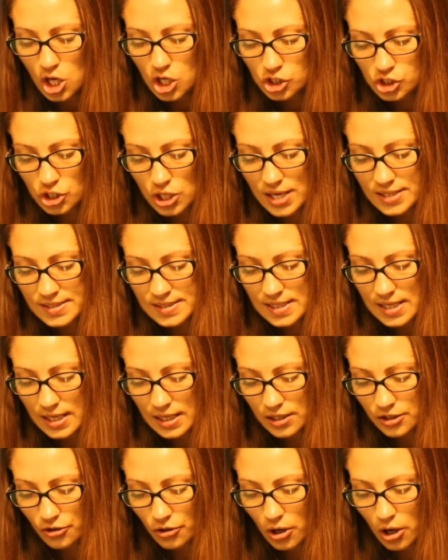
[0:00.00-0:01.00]
trusting
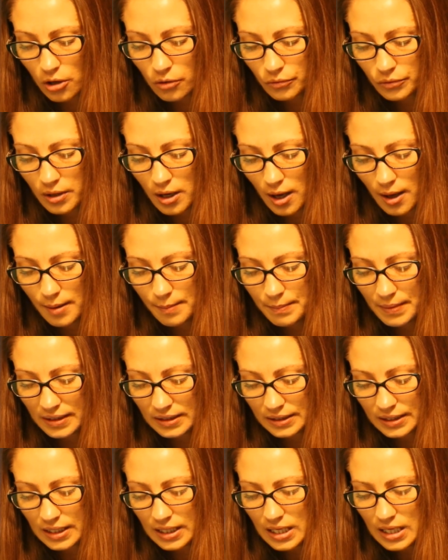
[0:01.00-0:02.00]
in your own
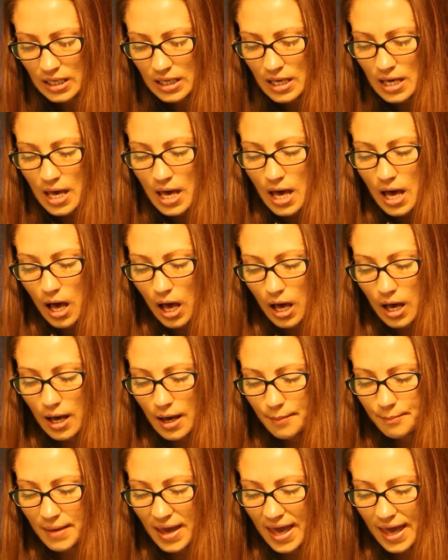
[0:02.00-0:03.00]
ability,
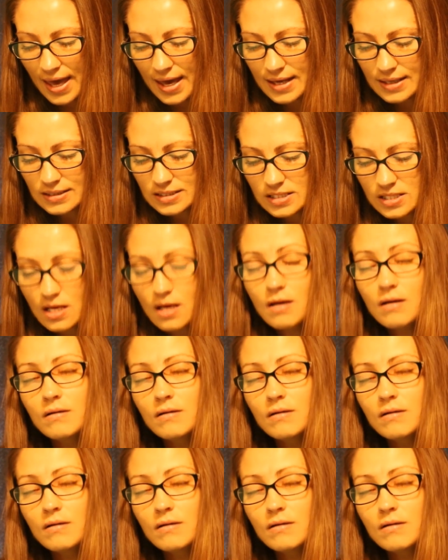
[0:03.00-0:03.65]
and